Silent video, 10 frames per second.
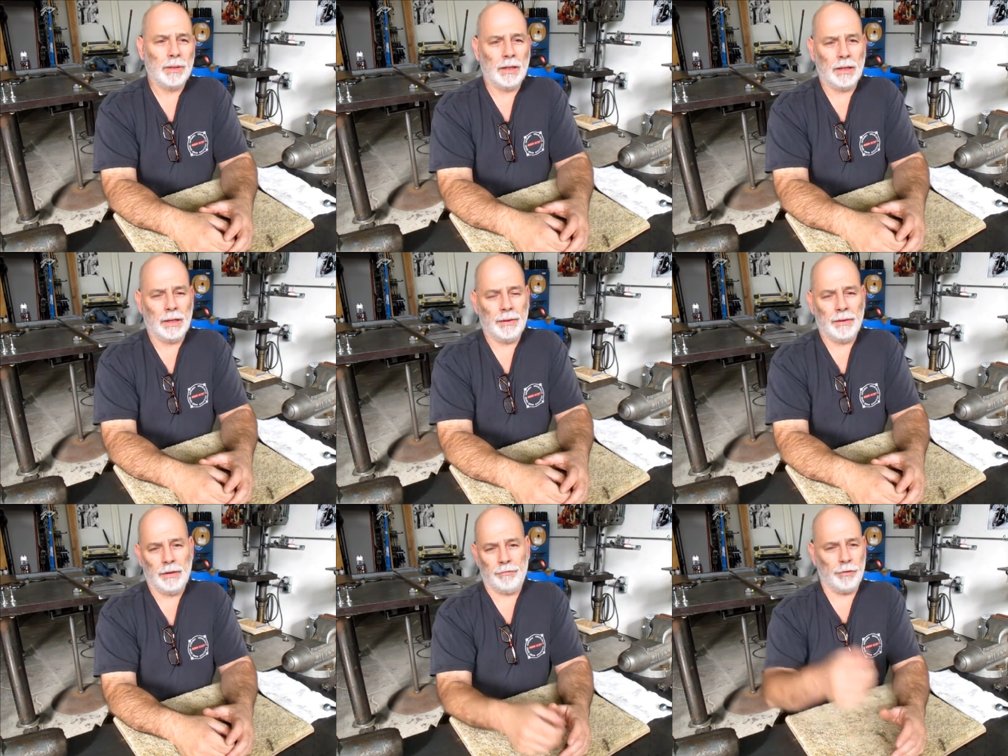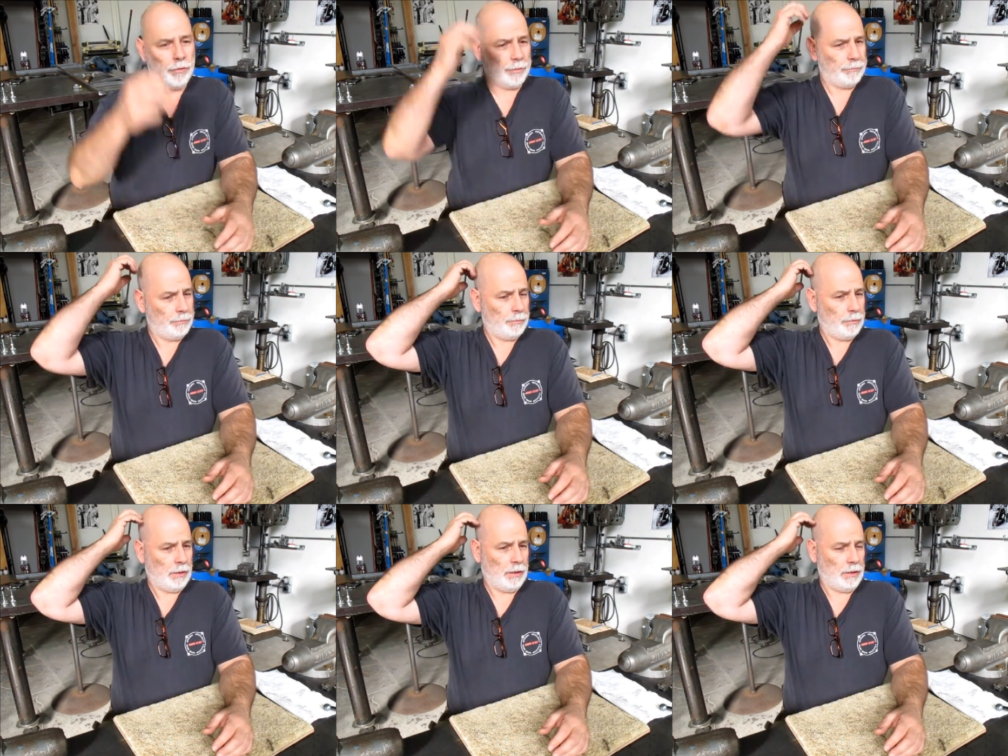uh, that a viewer
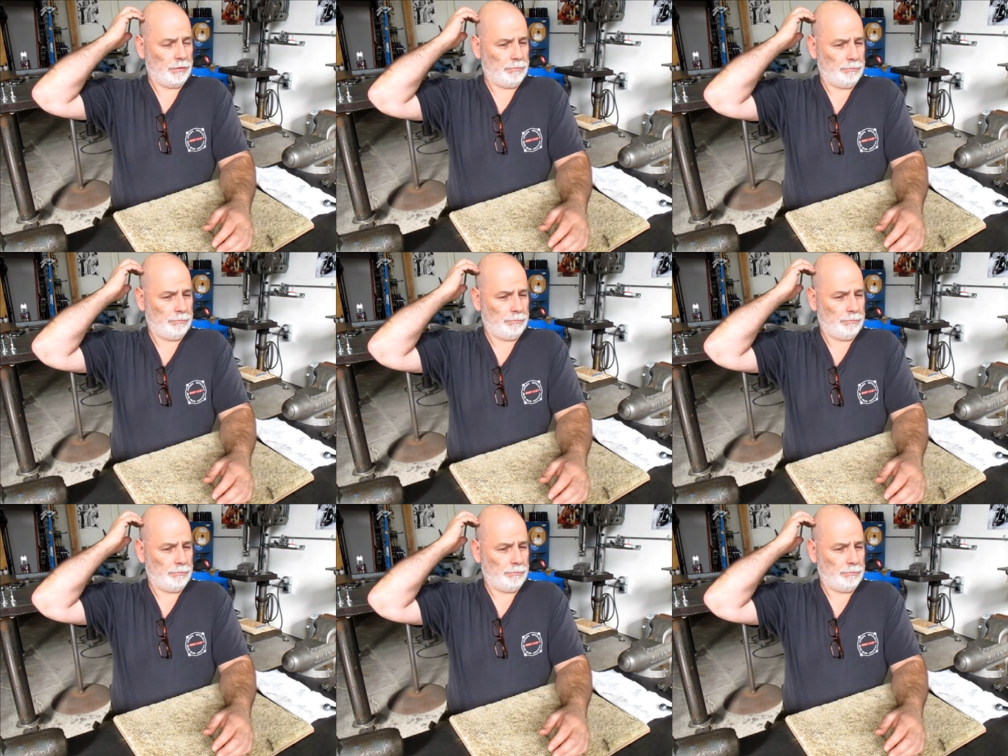uh,